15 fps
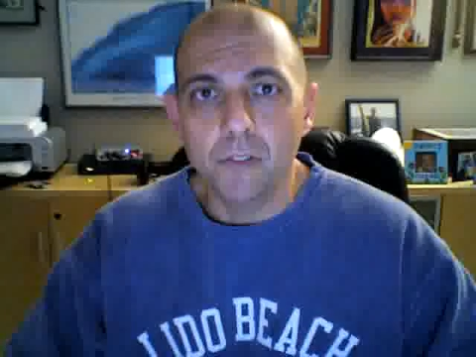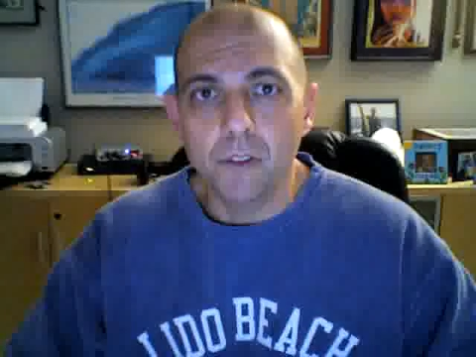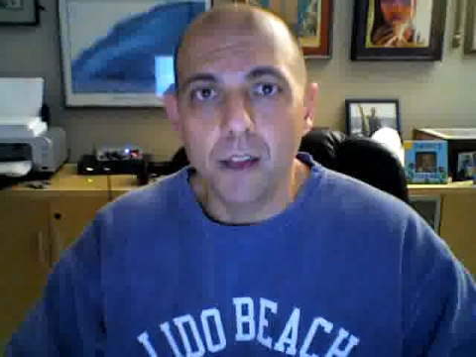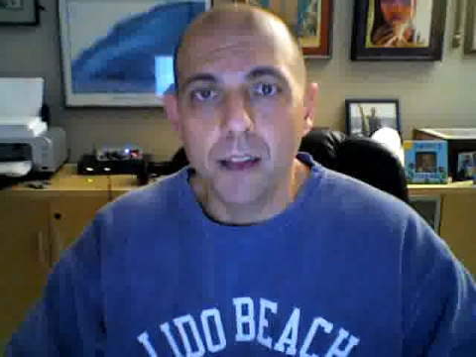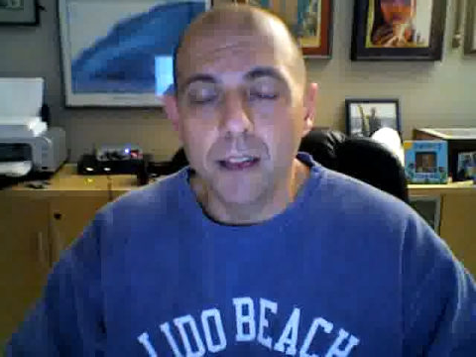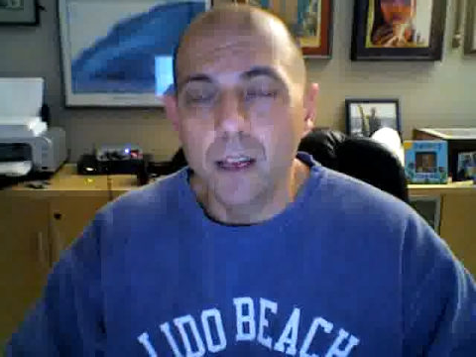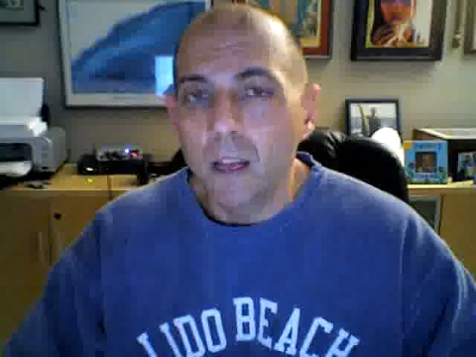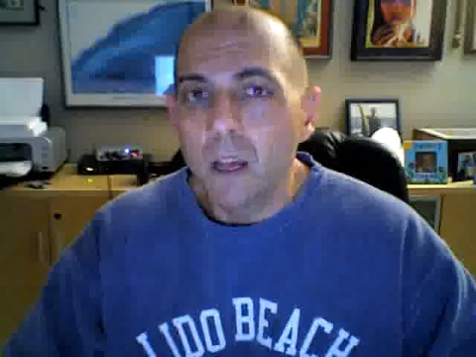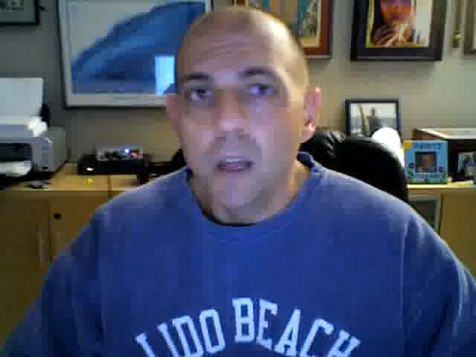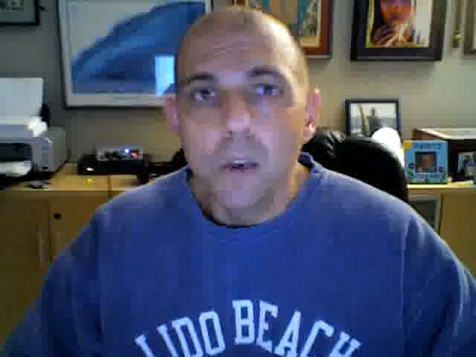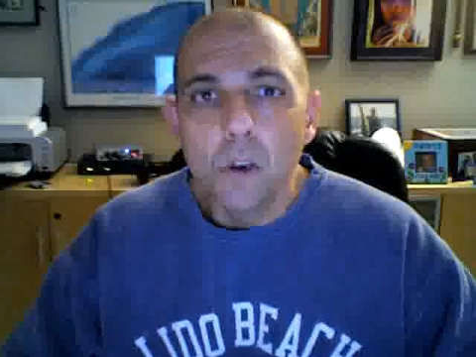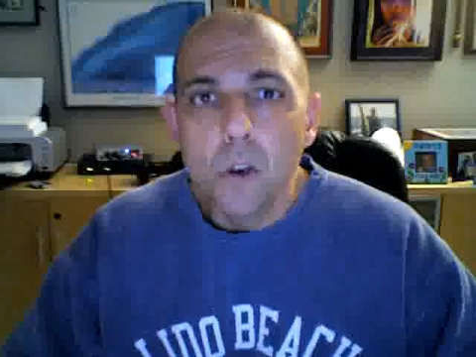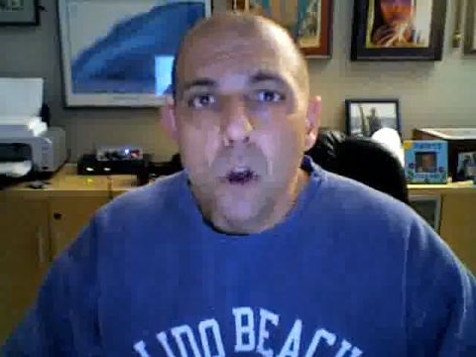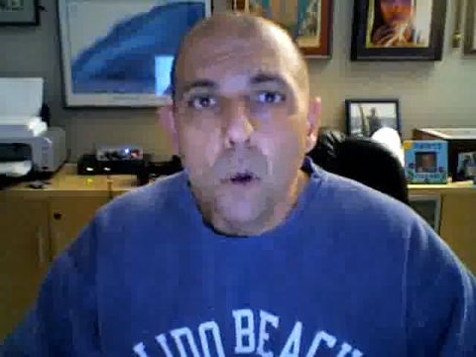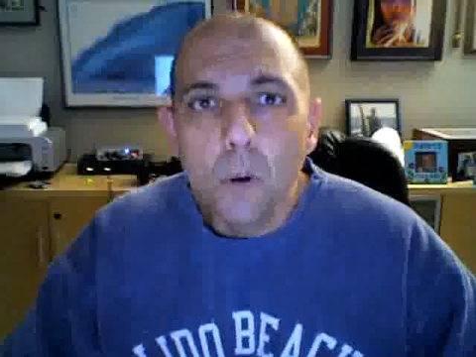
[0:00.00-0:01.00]
night.
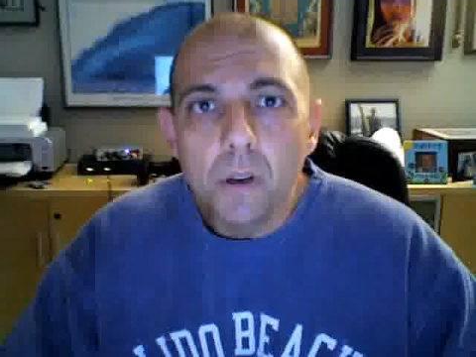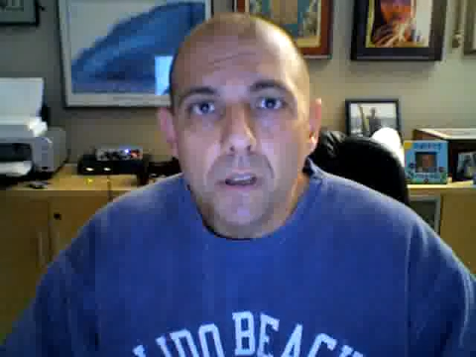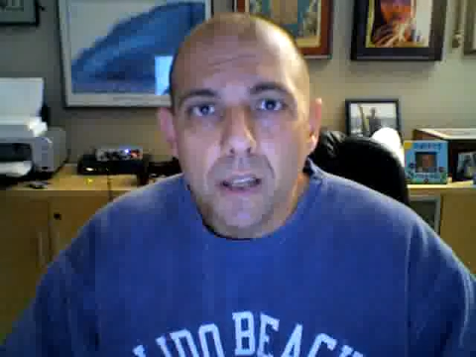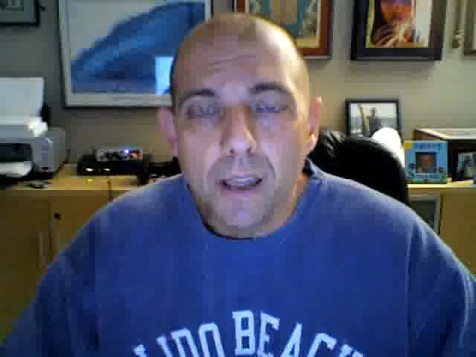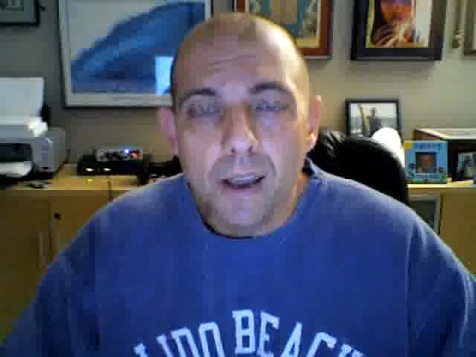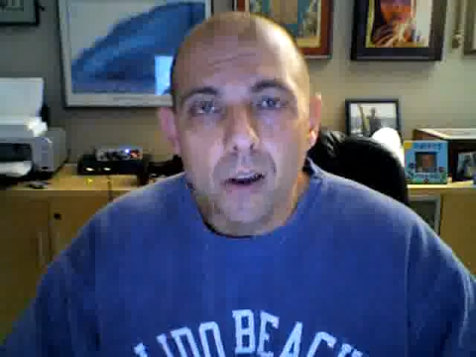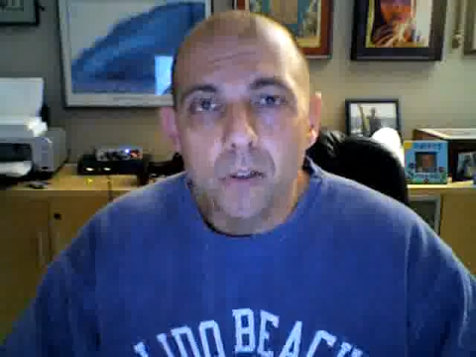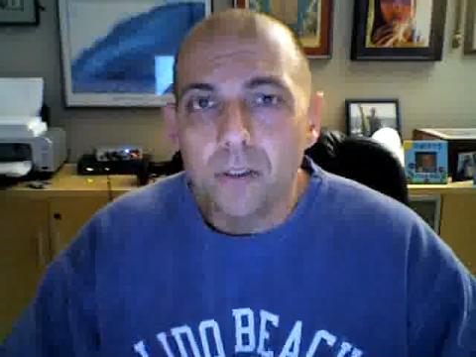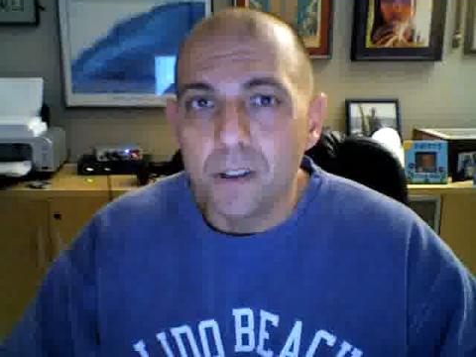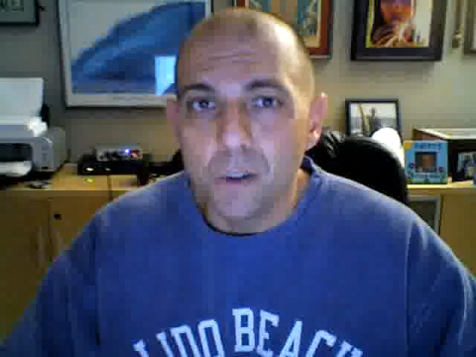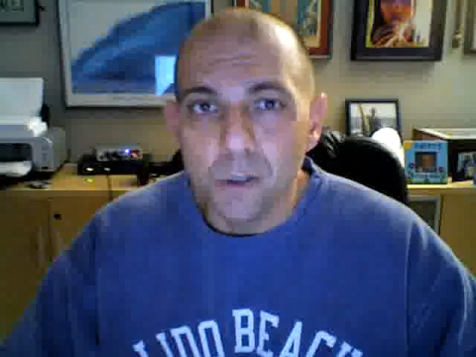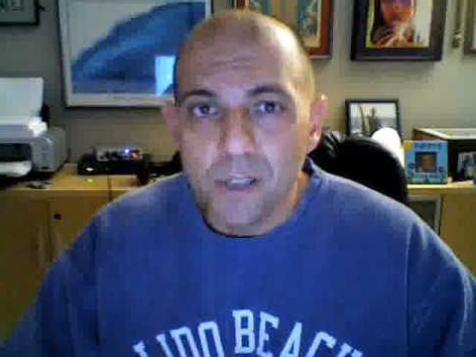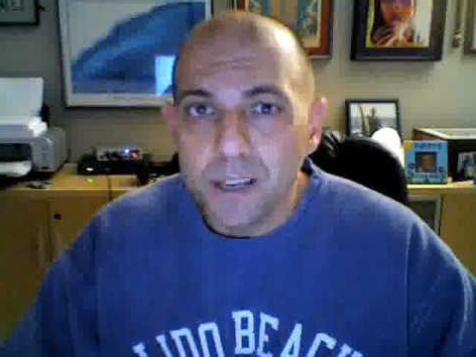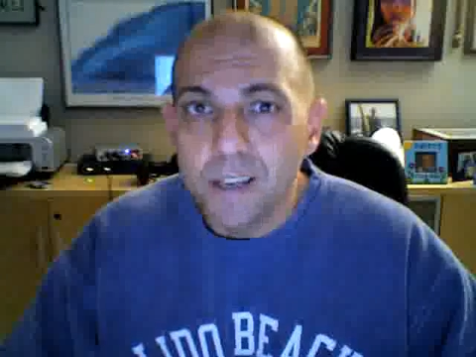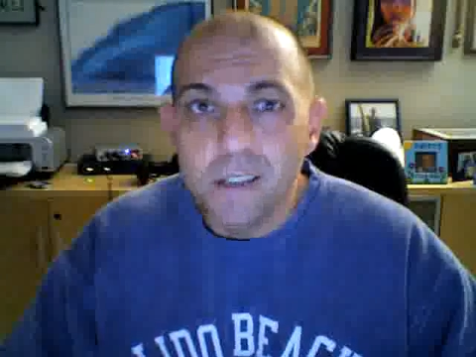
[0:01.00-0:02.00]
No one cares that your
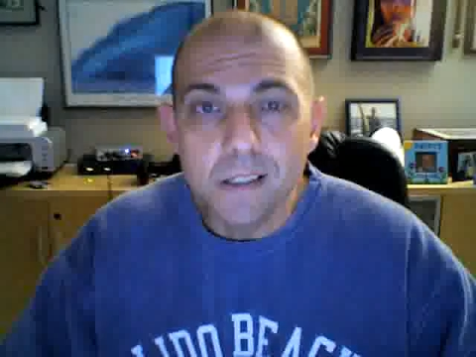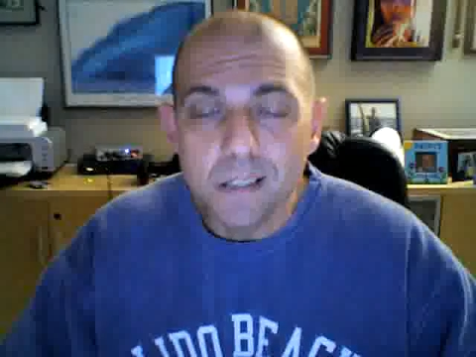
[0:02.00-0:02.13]
kid is